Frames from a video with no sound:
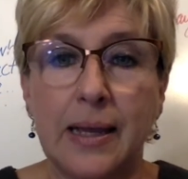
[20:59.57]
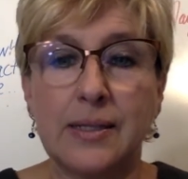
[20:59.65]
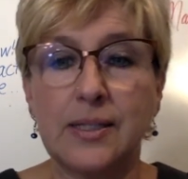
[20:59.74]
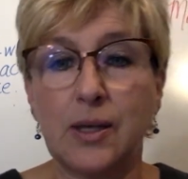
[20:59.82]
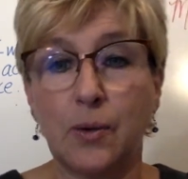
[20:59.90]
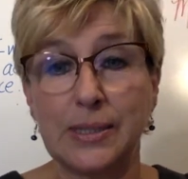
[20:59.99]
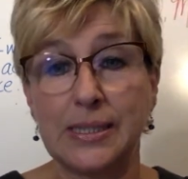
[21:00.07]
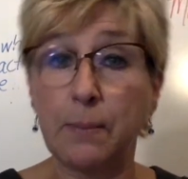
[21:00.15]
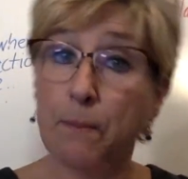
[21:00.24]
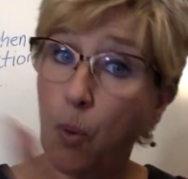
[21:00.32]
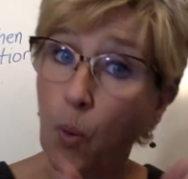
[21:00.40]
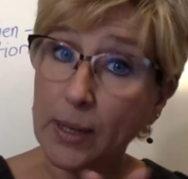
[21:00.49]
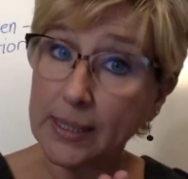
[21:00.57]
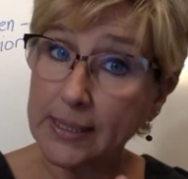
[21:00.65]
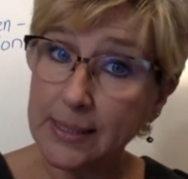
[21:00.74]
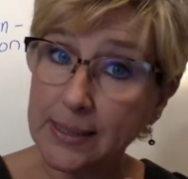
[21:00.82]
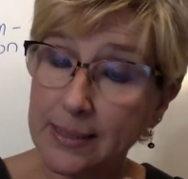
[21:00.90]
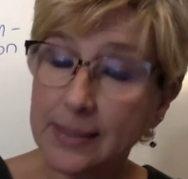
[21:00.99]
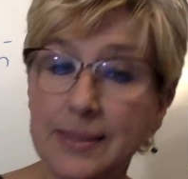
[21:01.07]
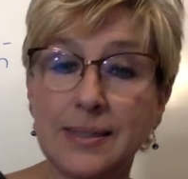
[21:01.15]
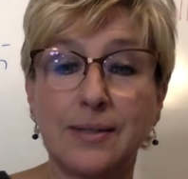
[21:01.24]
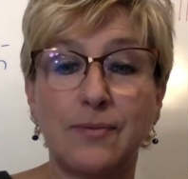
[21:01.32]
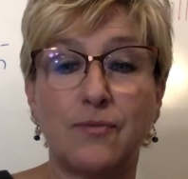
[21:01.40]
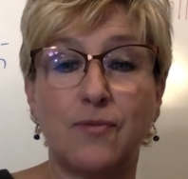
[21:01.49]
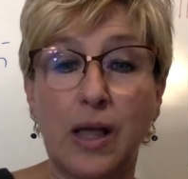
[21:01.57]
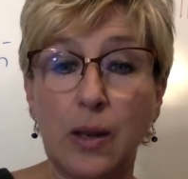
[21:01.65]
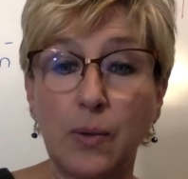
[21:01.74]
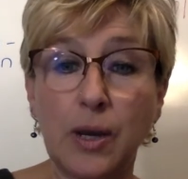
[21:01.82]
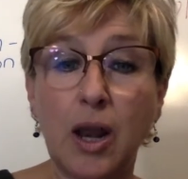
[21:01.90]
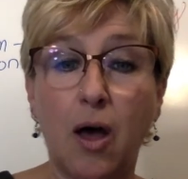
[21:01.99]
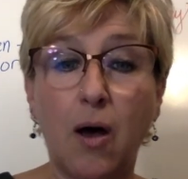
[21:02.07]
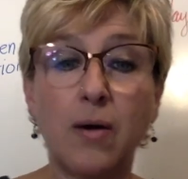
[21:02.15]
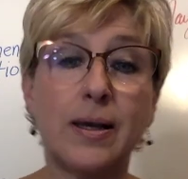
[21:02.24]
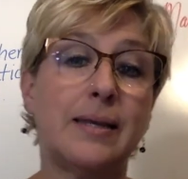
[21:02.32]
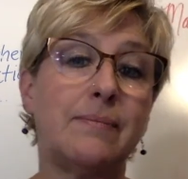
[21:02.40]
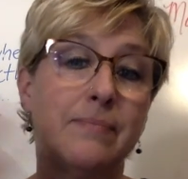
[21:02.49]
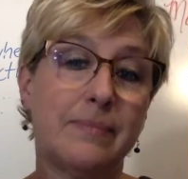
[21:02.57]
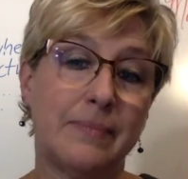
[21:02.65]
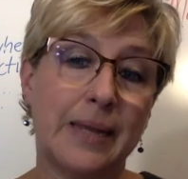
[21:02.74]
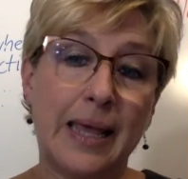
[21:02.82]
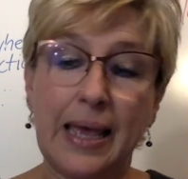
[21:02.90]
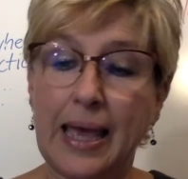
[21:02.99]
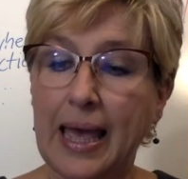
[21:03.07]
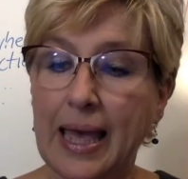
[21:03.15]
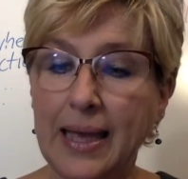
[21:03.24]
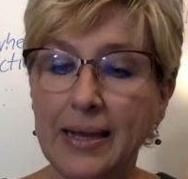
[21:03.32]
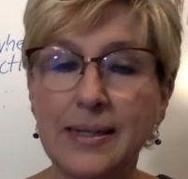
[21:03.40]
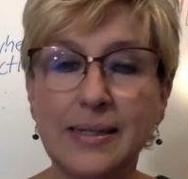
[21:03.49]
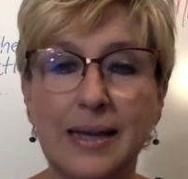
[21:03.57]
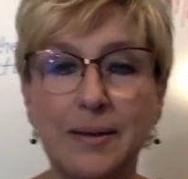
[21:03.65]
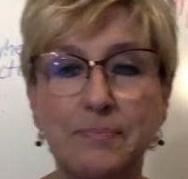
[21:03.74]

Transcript: So it's important to follow along and